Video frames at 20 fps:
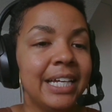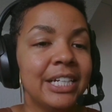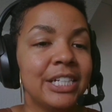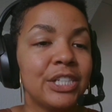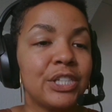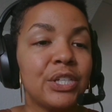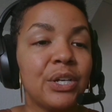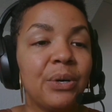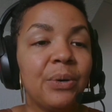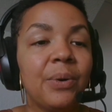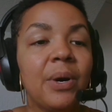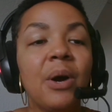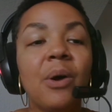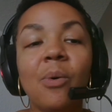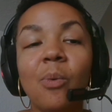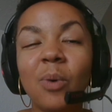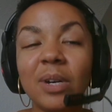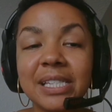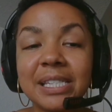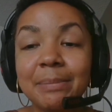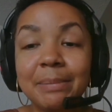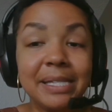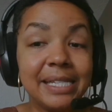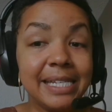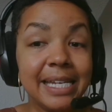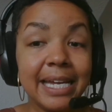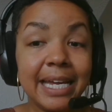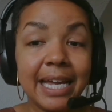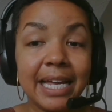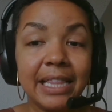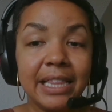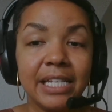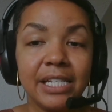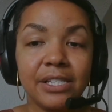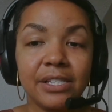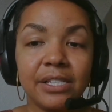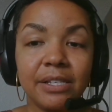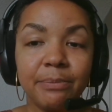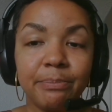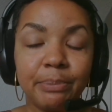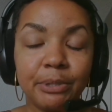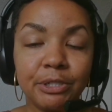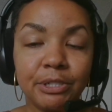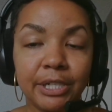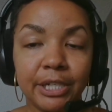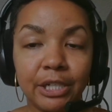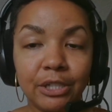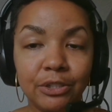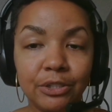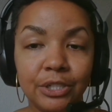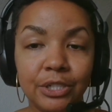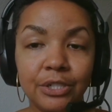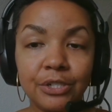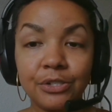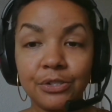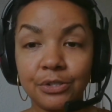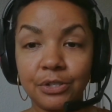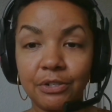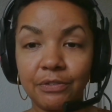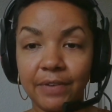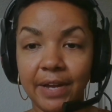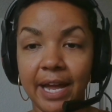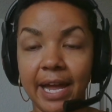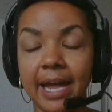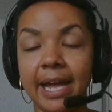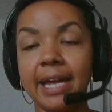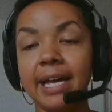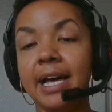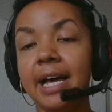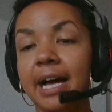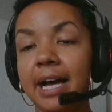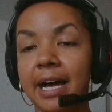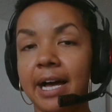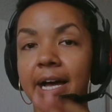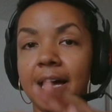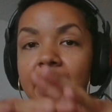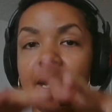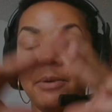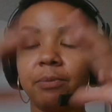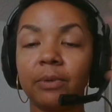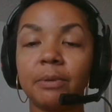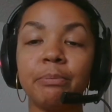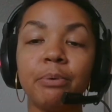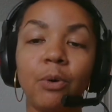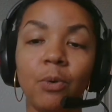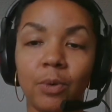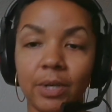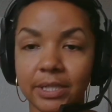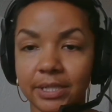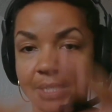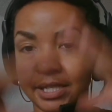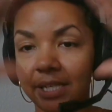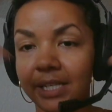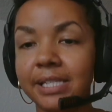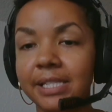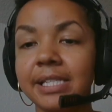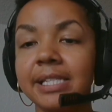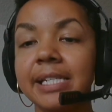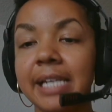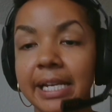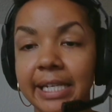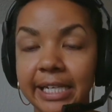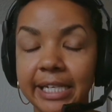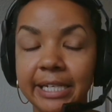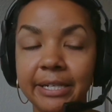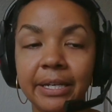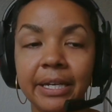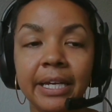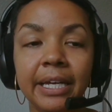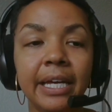So what's missing in this particular survey report study